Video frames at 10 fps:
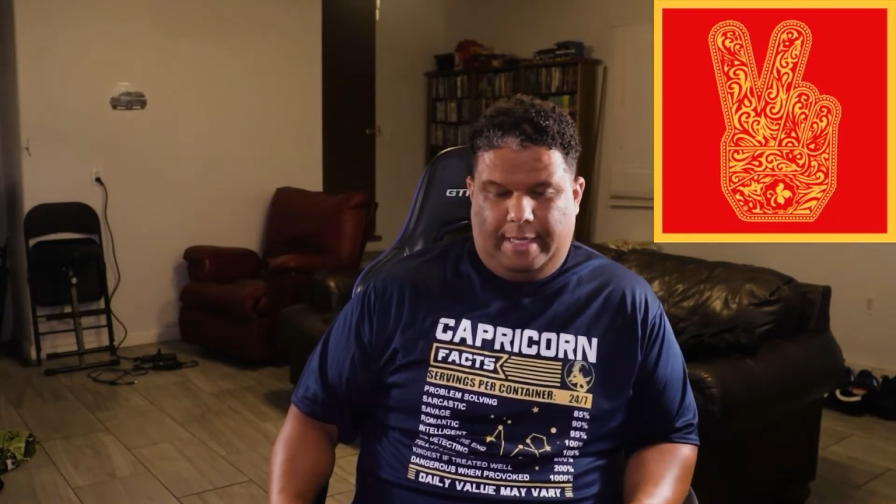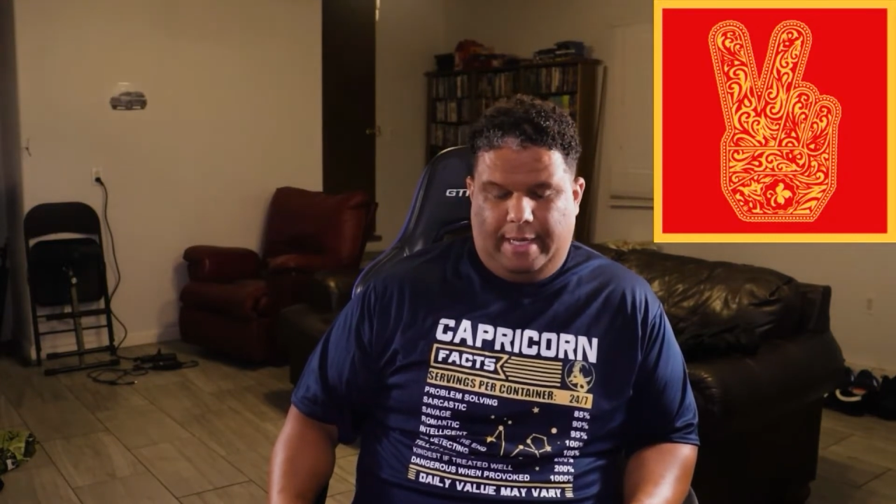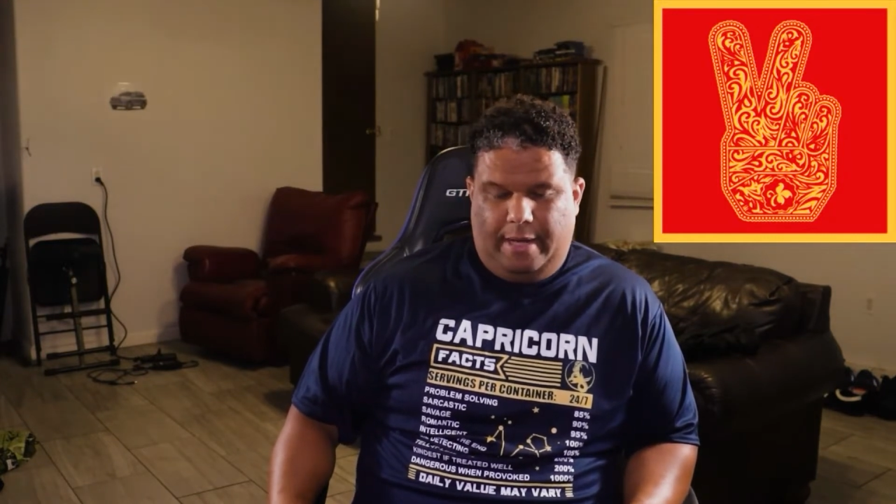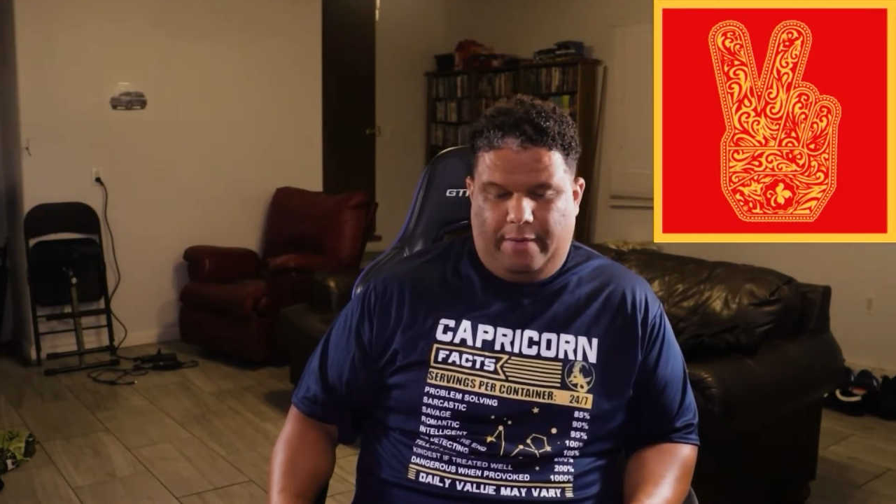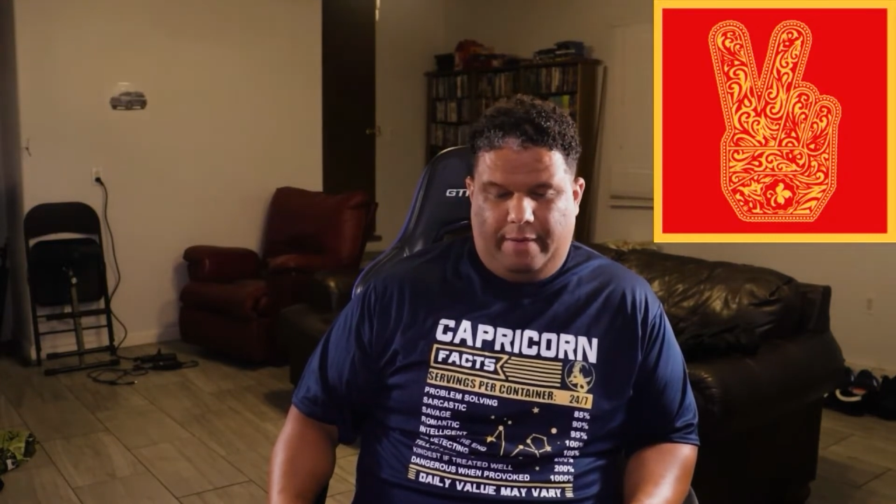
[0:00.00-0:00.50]

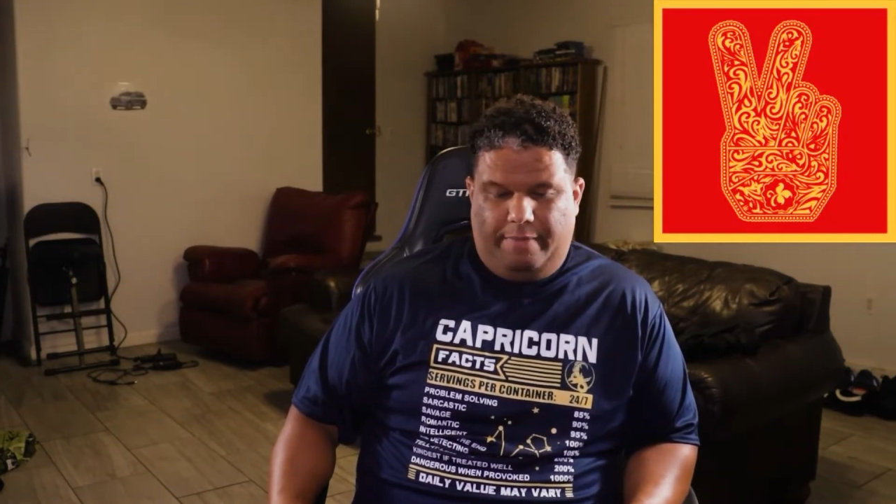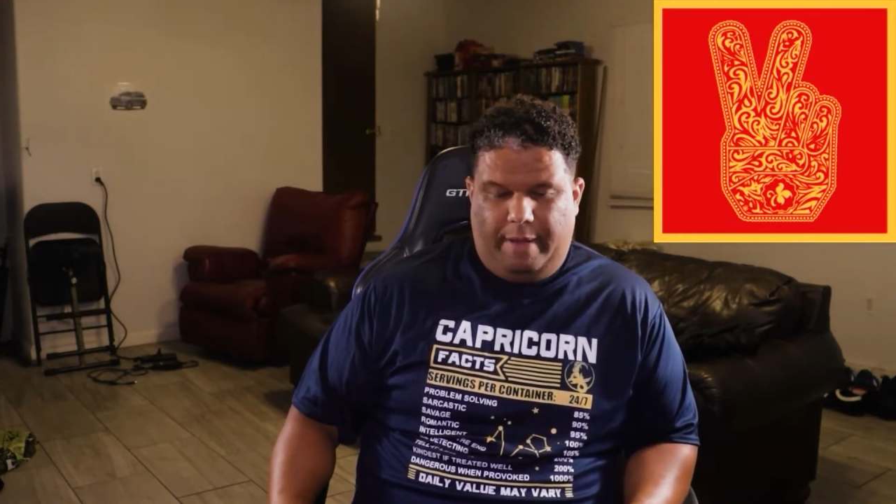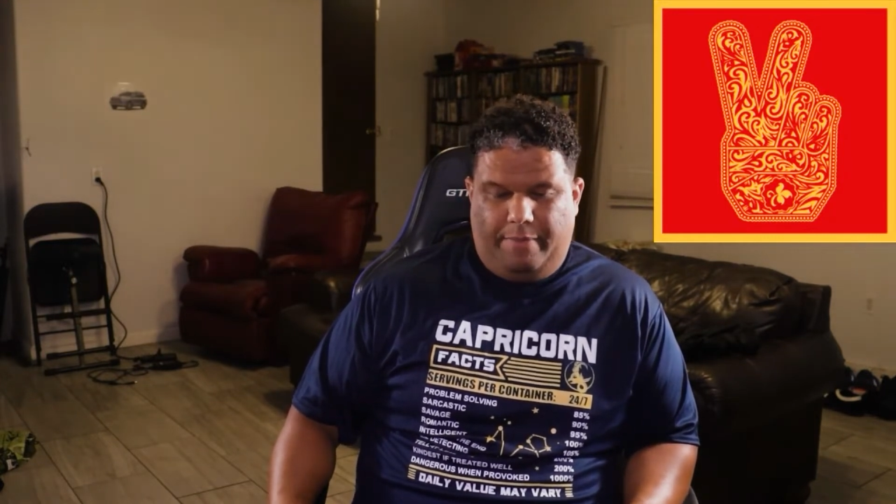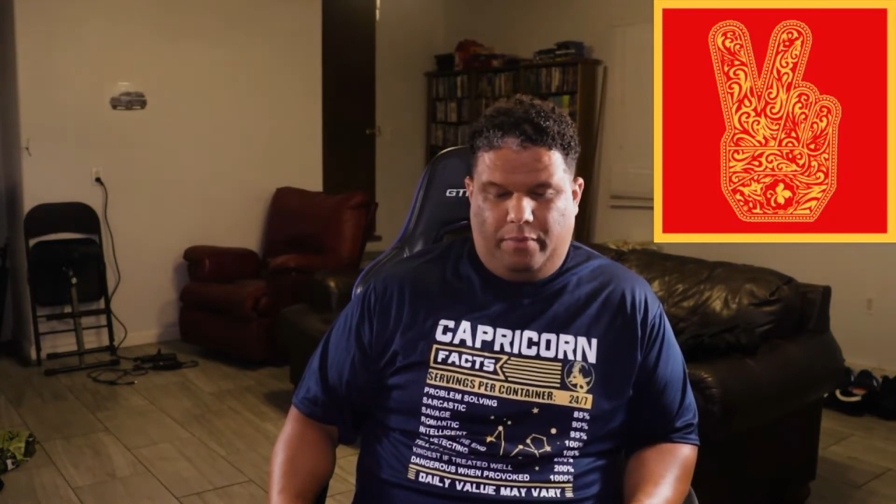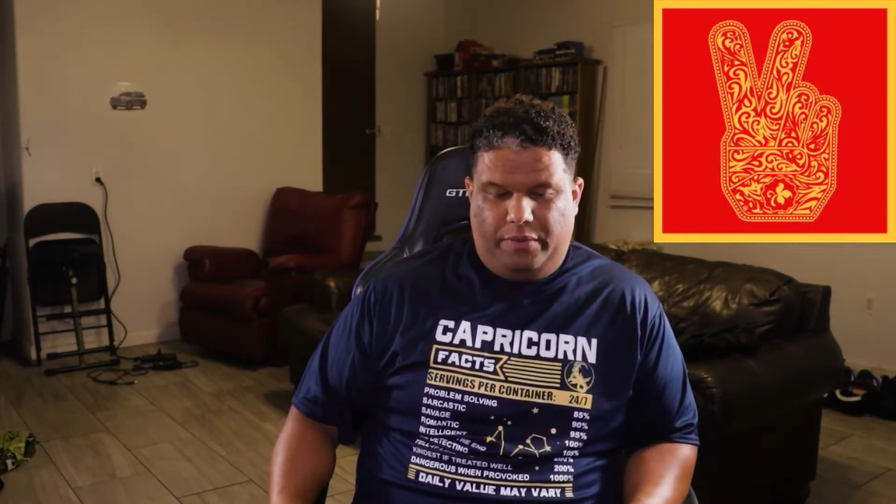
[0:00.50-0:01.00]
and
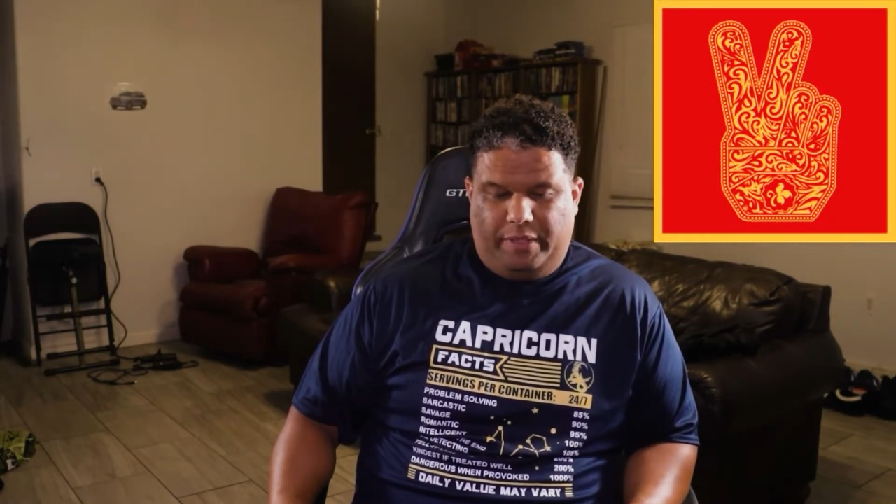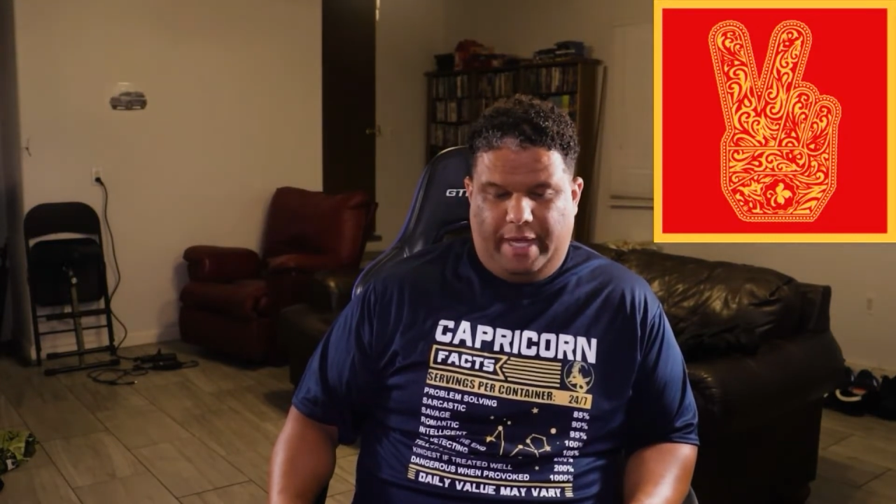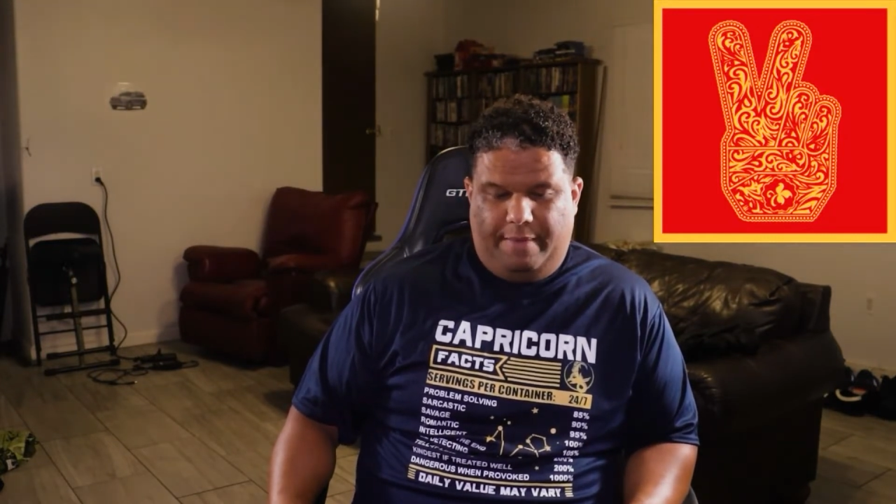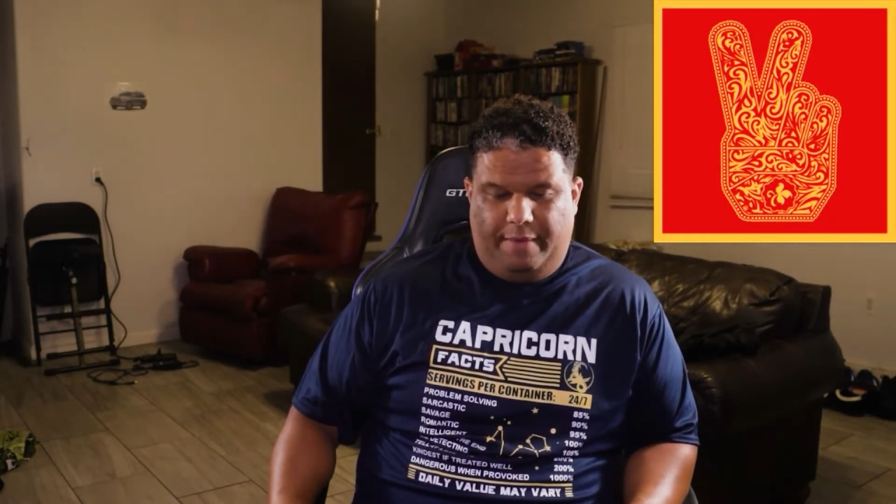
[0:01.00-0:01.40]
people were saying